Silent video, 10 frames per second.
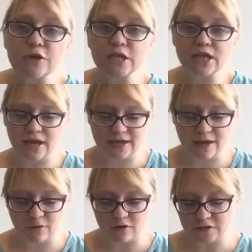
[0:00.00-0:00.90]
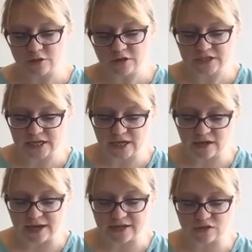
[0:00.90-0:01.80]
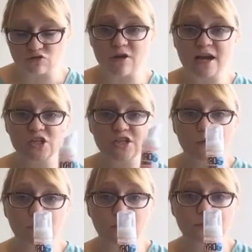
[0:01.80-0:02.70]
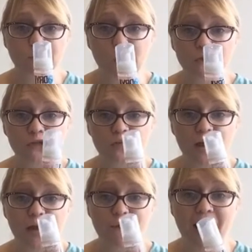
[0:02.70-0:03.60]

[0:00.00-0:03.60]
The other thing I came across the other day is dry shower body wash.